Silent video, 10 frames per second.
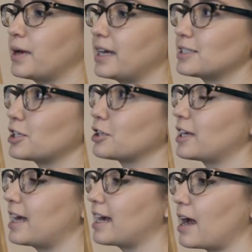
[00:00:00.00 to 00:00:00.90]
when I started
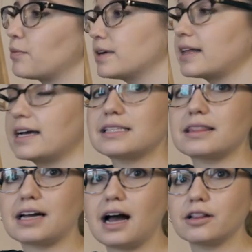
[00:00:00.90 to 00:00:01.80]
looking at it, I realized
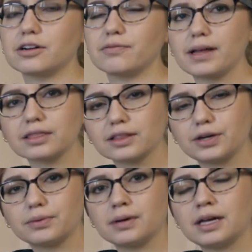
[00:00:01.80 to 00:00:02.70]
that the color of my
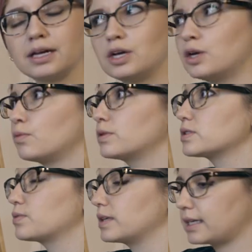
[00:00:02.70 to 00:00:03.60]
loom
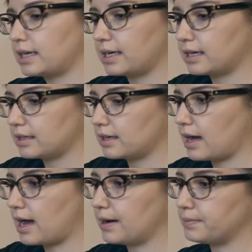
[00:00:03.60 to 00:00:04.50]
was really
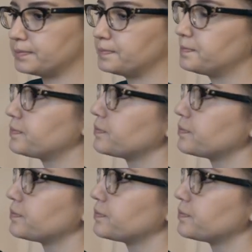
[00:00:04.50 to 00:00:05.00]
um,